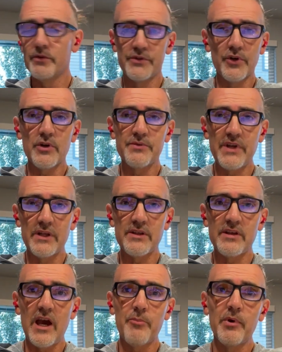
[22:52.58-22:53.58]

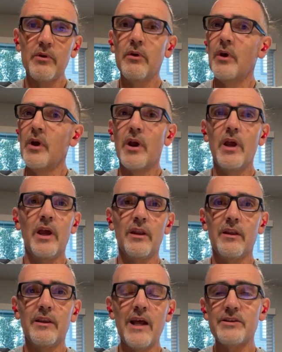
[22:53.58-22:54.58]
circumstances happen,
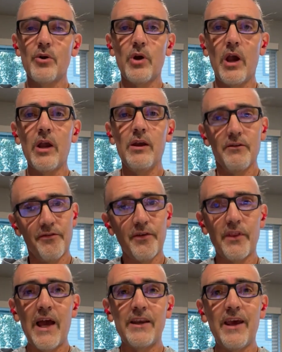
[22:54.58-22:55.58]
and that's okay
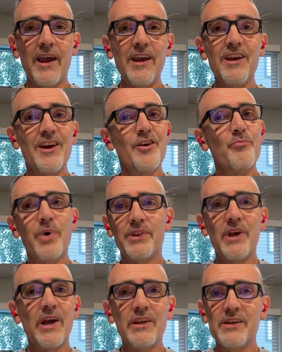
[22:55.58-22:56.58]
for that day. But
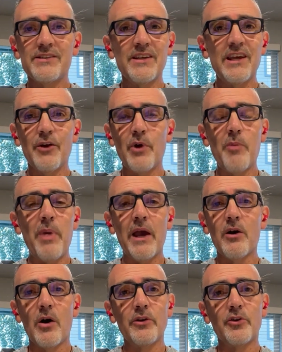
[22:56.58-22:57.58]
the idea is to get right
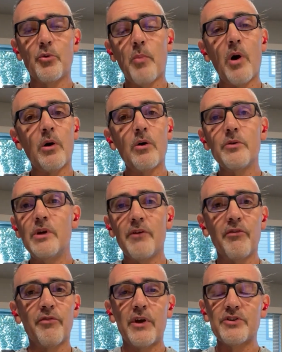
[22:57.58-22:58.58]
back on there tomorrow. You
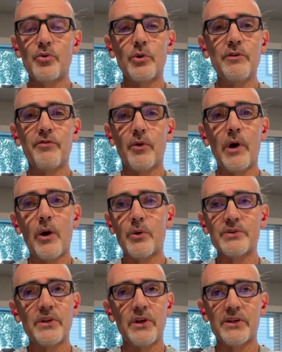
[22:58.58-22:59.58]
have a fresh 24
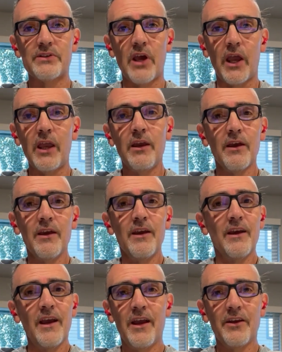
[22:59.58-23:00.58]
hours the next day.
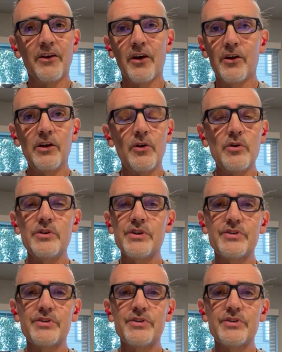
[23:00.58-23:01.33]
And, you